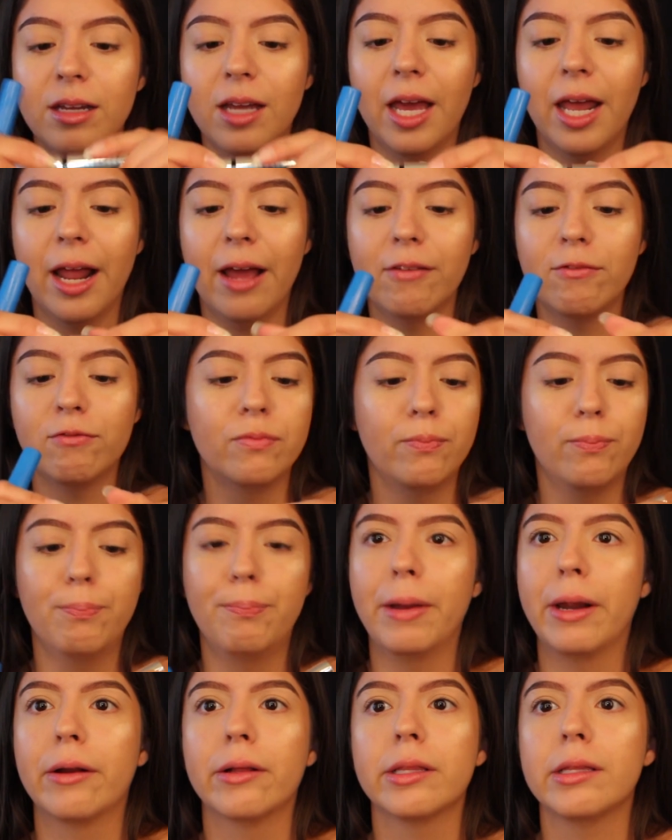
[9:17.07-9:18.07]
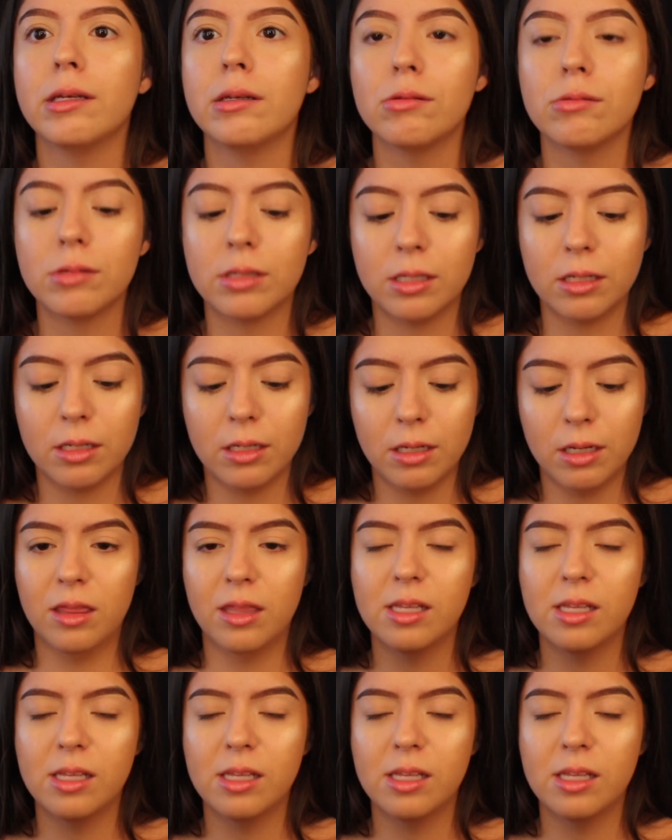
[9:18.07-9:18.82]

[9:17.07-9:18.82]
and I barely used it.